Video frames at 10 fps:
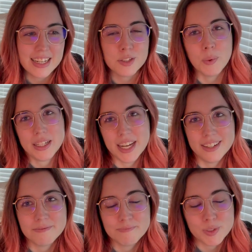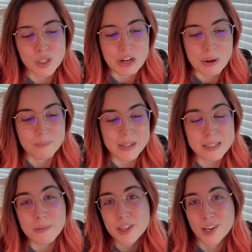it's well done. So
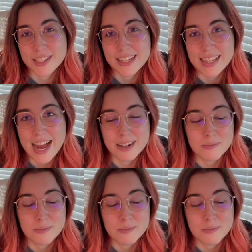that's my thoughts on that.